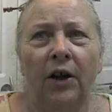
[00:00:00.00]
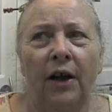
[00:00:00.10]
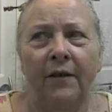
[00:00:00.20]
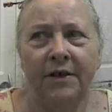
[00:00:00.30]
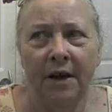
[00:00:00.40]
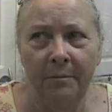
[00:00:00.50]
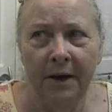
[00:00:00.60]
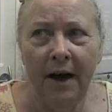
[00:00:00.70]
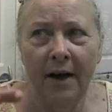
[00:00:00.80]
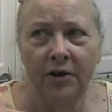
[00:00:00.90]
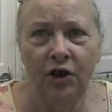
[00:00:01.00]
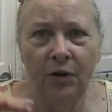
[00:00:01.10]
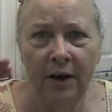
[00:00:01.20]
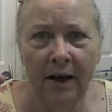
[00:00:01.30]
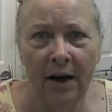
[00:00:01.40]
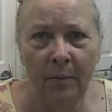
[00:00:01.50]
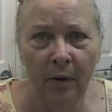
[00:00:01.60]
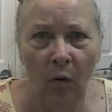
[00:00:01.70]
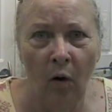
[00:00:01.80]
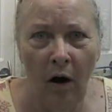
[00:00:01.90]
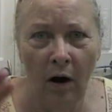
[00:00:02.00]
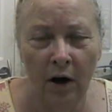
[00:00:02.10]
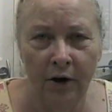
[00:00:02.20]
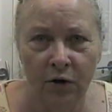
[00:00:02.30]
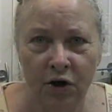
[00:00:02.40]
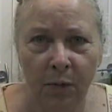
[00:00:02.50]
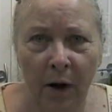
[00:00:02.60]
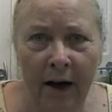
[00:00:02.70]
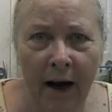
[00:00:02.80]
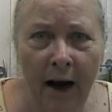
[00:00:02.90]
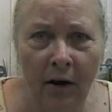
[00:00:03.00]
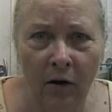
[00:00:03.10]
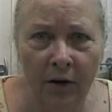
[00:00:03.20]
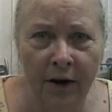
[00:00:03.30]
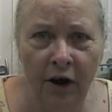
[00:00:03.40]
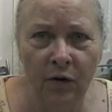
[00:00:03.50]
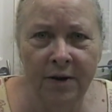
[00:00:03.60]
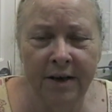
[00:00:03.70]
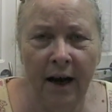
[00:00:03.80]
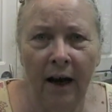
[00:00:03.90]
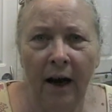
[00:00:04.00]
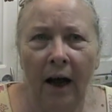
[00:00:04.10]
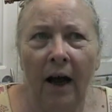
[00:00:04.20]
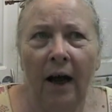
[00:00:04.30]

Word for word: if somebody asked you to get up and walk on your sprained ankle, then you'd say,